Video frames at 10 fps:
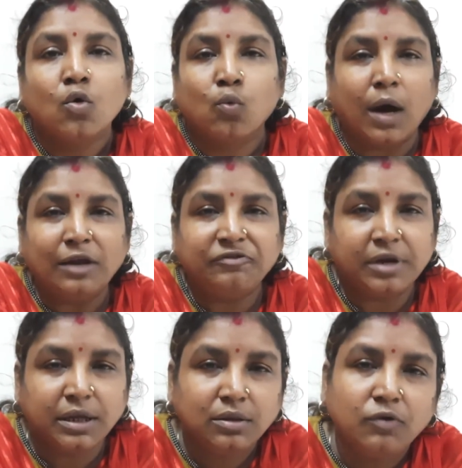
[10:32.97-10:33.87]
While
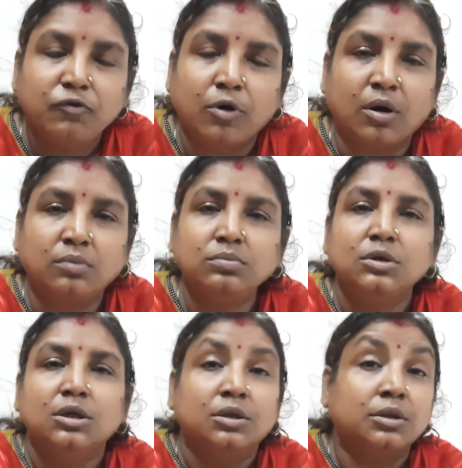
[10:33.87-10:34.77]
filling the form,
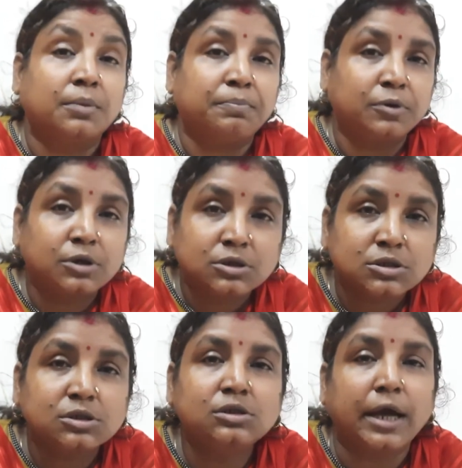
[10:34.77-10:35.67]
the
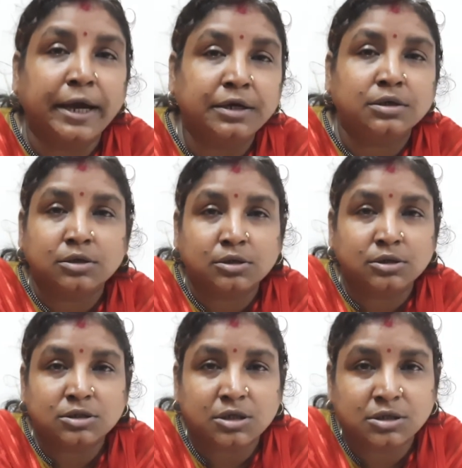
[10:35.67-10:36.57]
person
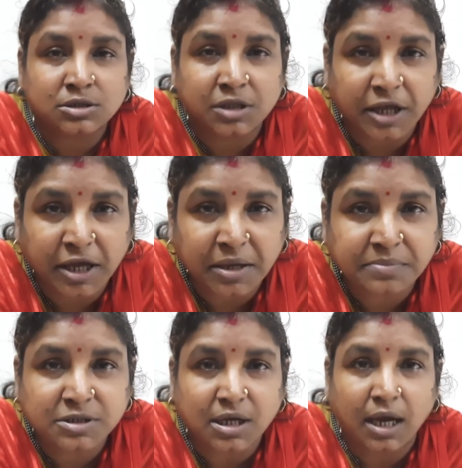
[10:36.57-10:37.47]
enters his
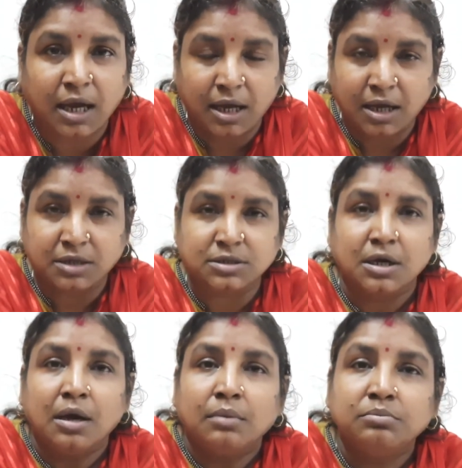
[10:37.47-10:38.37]
names as
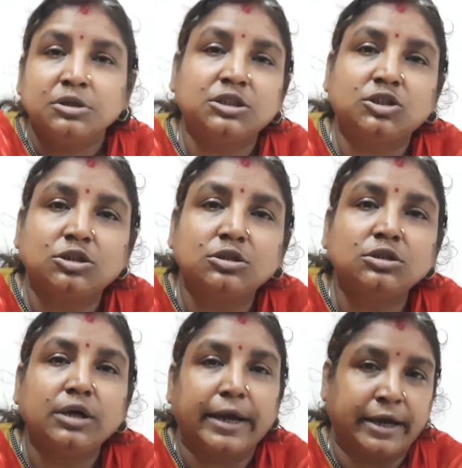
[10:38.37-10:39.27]
Mr.
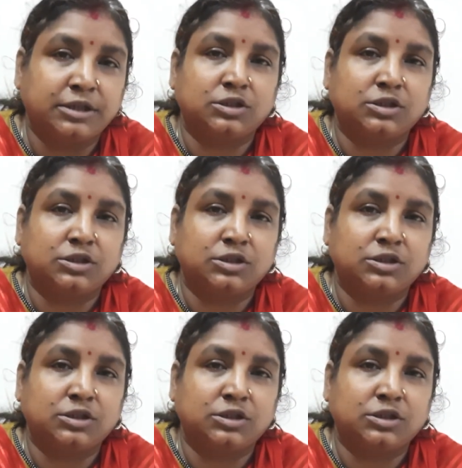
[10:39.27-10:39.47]
H.